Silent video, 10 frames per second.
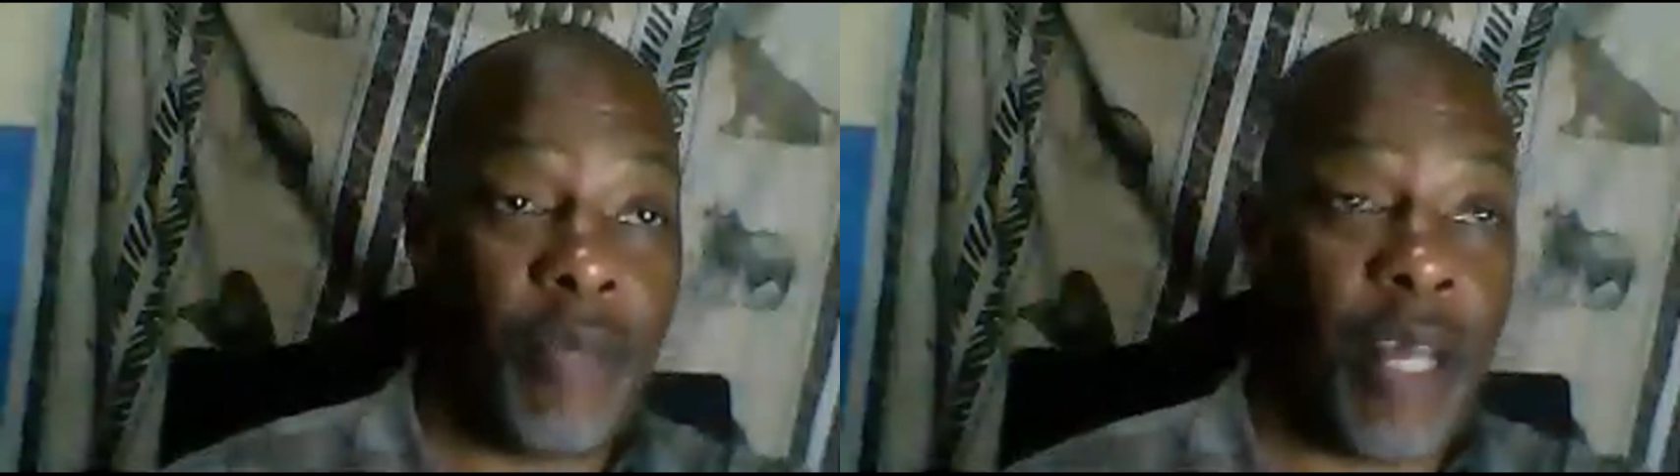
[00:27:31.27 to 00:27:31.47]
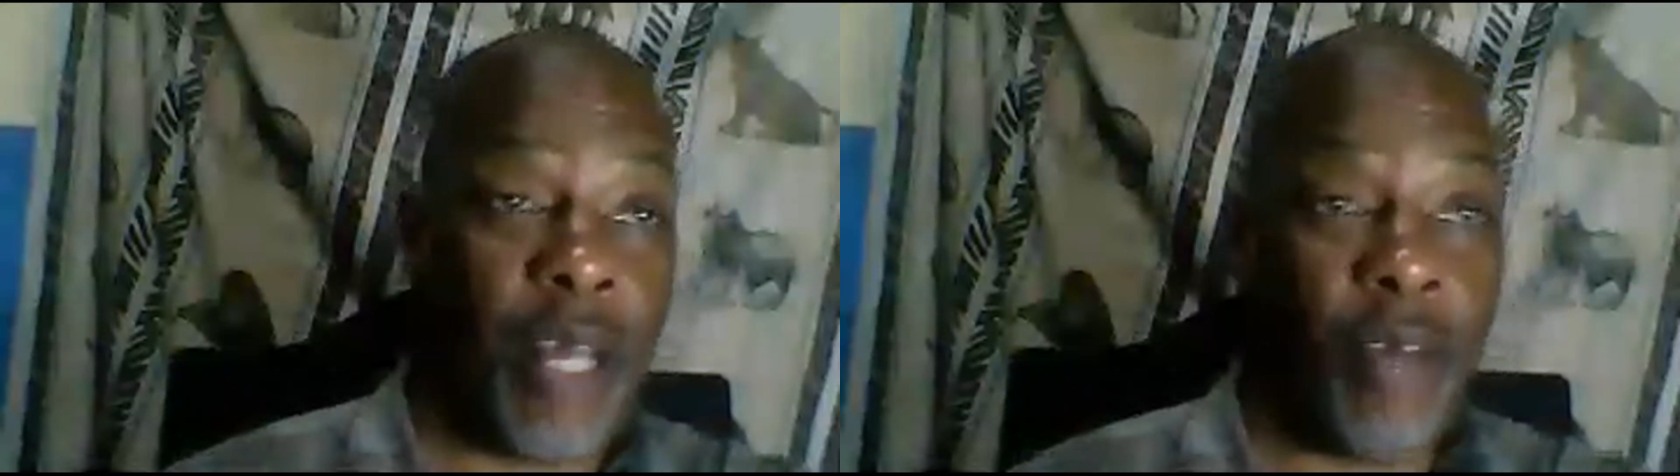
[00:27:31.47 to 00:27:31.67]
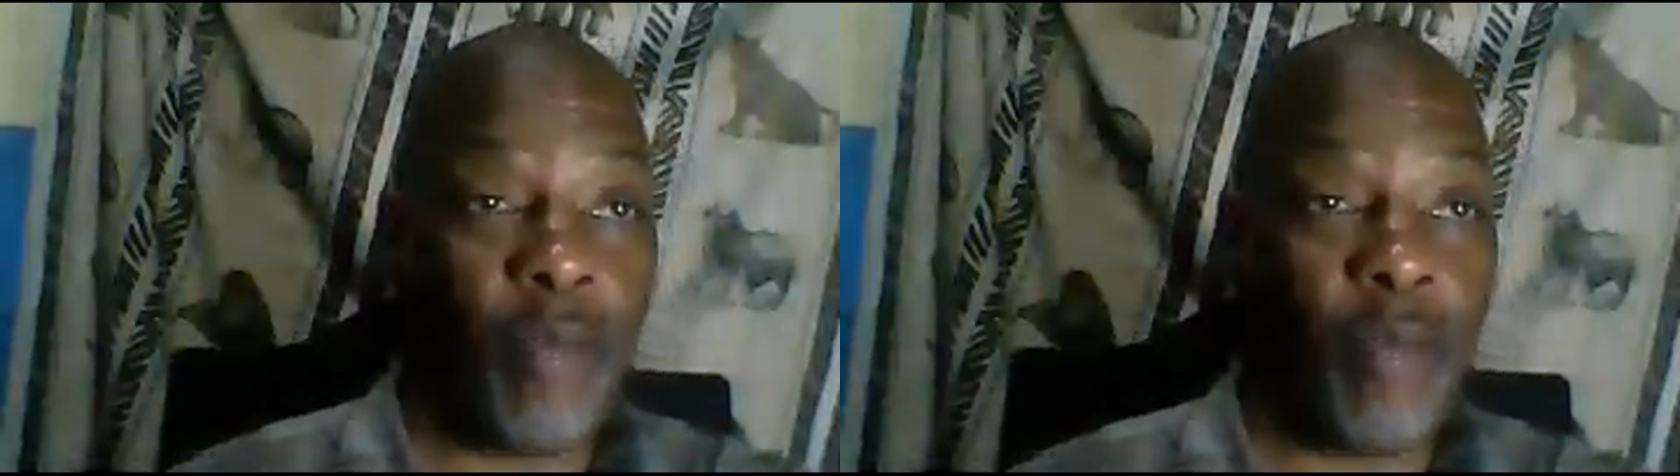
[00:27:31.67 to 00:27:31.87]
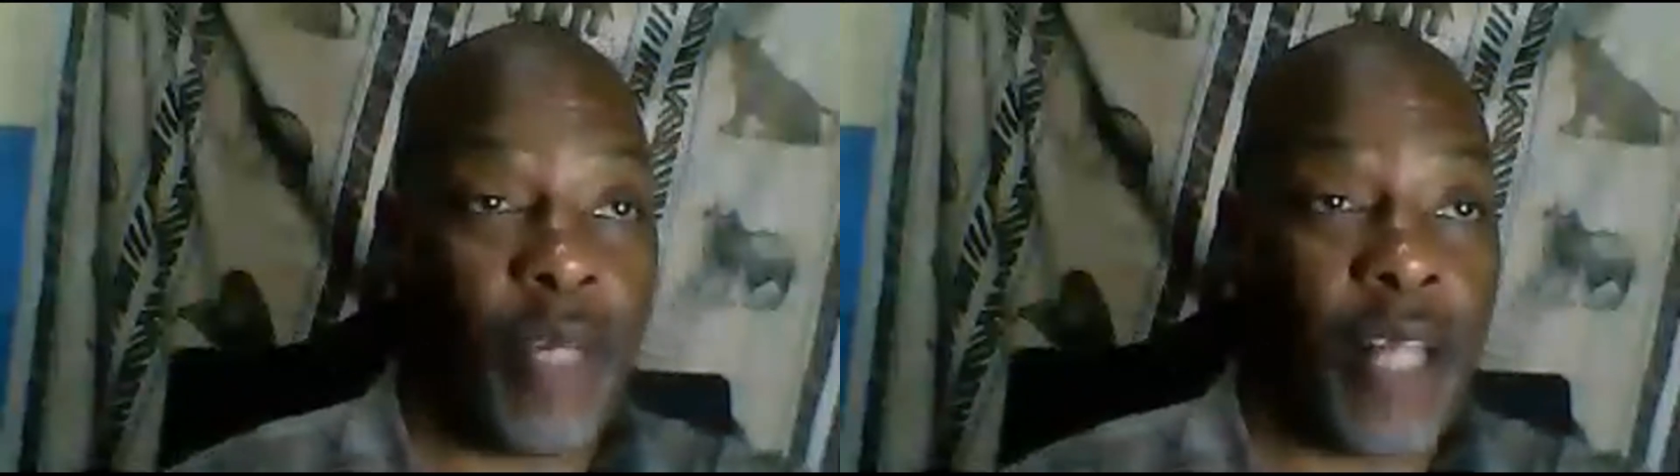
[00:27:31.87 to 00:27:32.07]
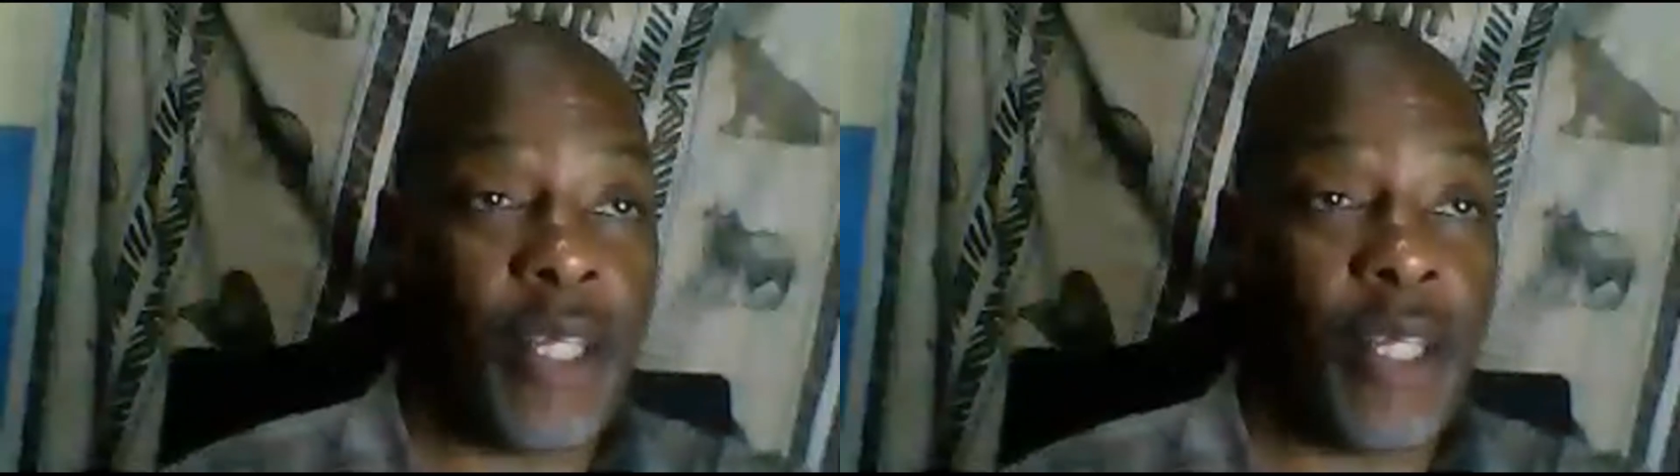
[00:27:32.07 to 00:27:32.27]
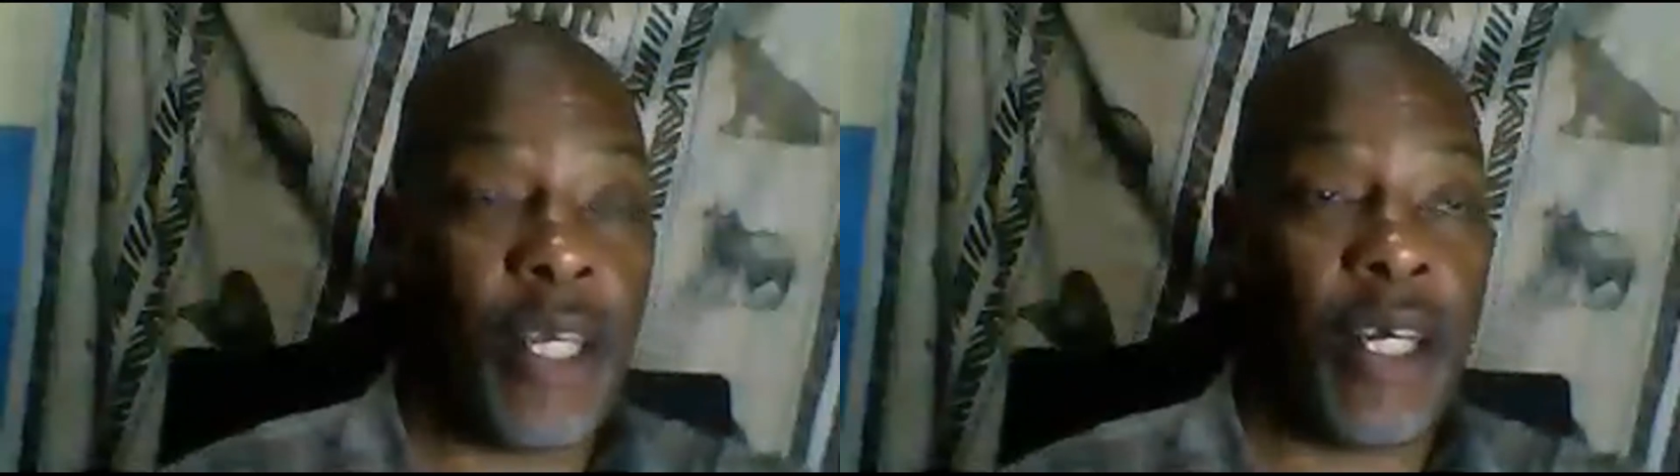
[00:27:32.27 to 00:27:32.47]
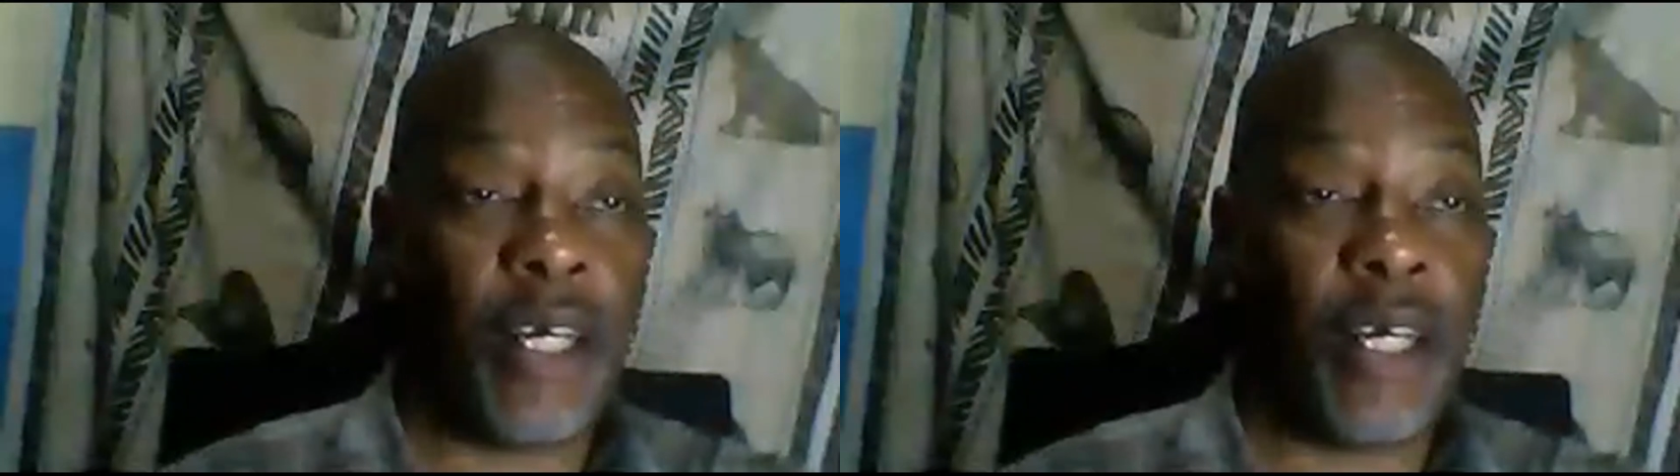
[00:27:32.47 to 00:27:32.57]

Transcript: But I think the